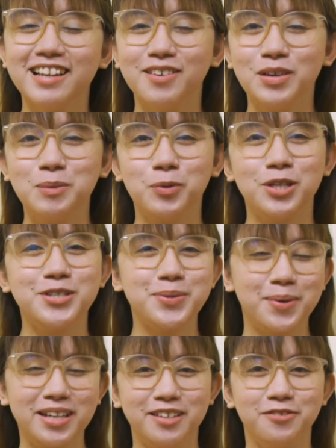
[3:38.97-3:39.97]

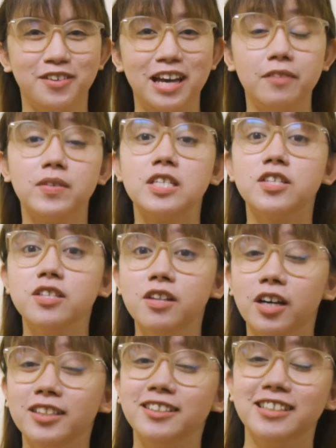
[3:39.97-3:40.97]
11.25 is
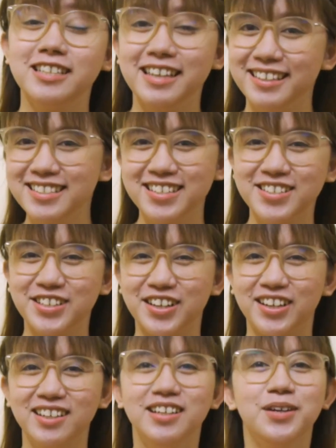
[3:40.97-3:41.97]
not an
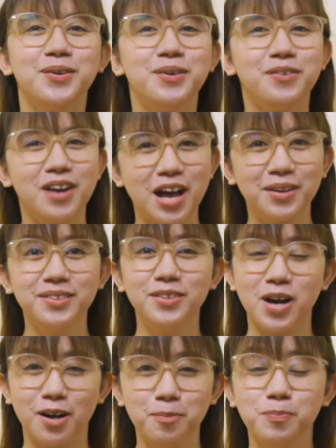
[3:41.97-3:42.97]
integer, round
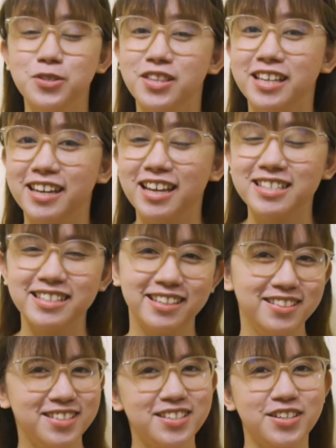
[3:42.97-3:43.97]
up to the next
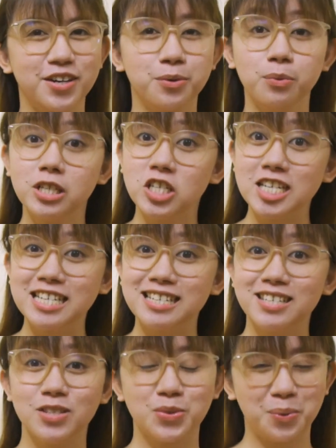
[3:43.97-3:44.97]
integer, which
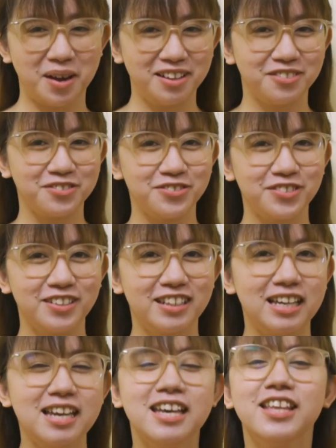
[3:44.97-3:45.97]
is 12.
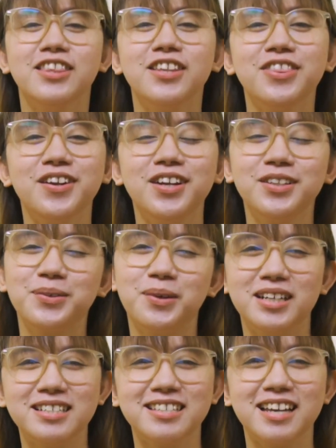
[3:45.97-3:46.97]
The third
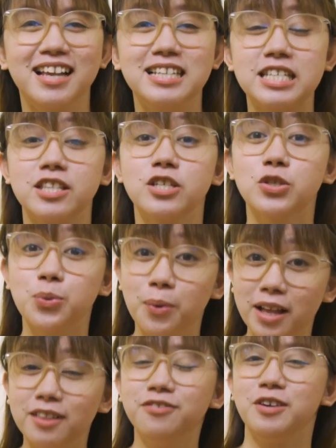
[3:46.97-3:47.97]
quartile is the
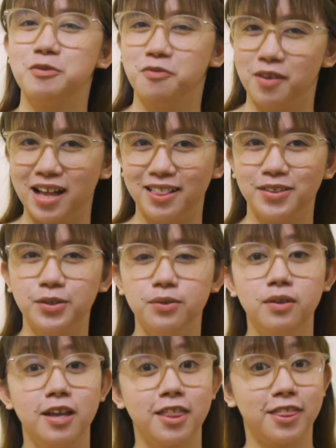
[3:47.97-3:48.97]
12th
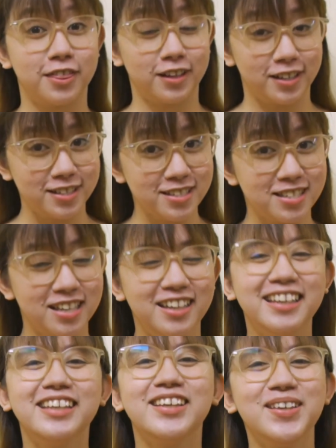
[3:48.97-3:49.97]
value, thus
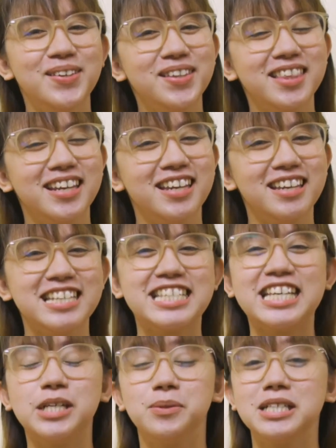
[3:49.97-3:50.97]
Q3 is
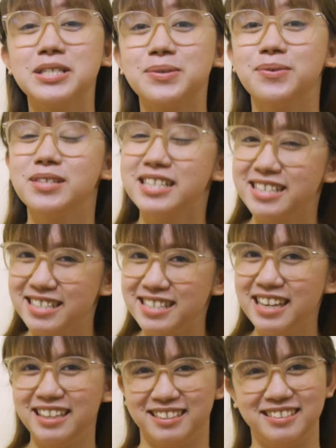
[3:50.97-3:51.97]
equal to
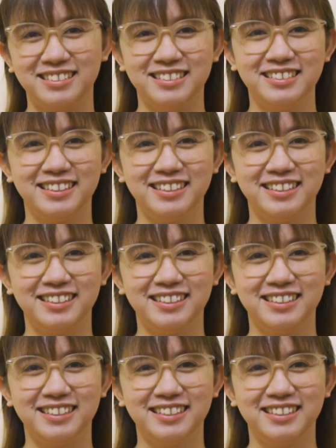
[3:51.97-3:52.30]
16.